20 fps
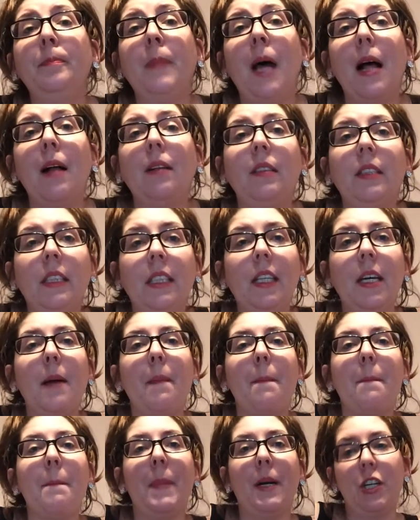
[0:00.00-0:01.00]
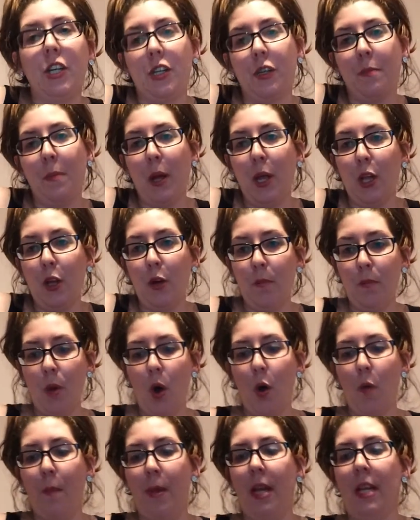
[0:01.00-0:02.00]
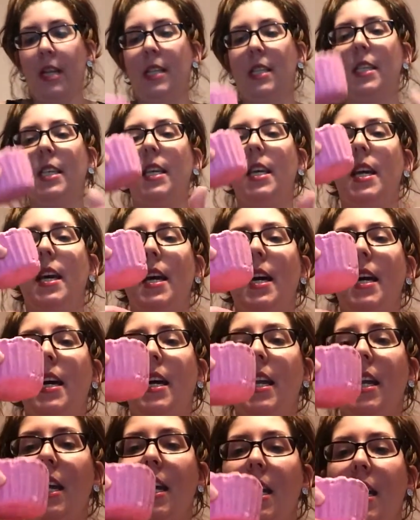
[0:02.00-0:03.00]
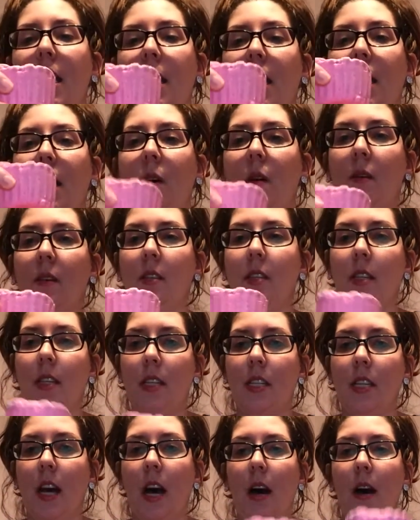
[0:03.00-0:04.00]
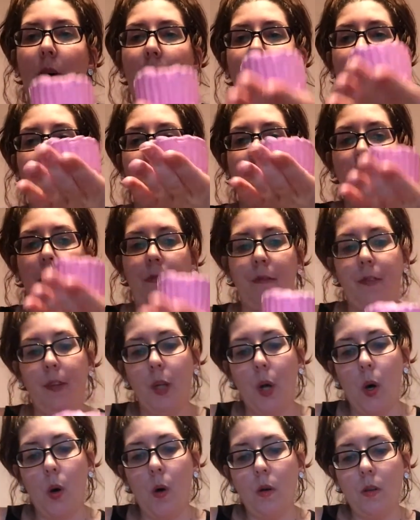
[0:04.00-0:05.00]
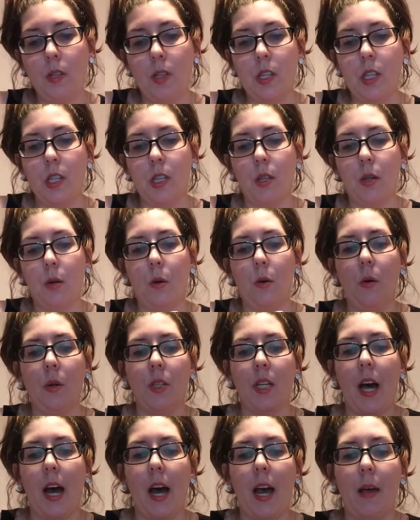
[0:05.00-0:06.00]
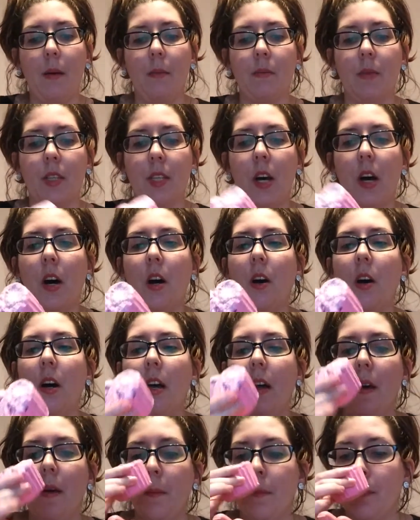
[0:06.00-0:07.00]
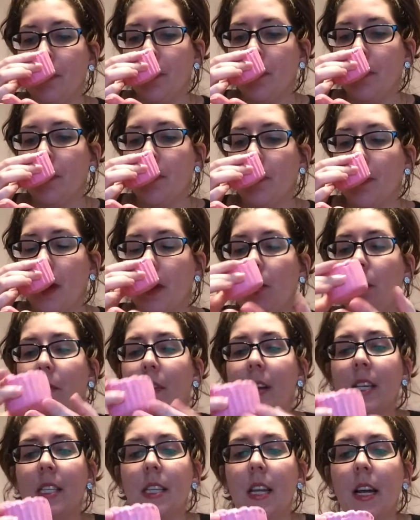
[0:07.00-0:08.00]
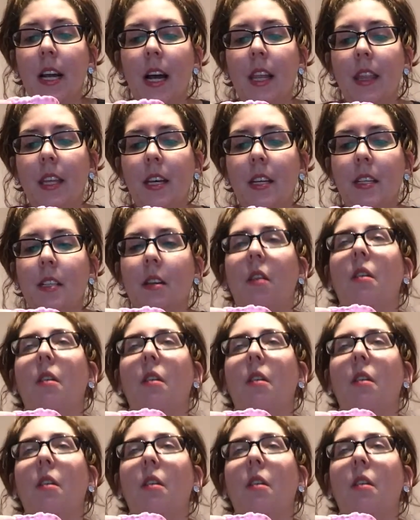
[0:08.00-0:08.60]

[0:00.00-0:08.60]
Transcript: Melting Marshmallow Moments, and it goes in the tub and it floats the whole time. So the reason I got this,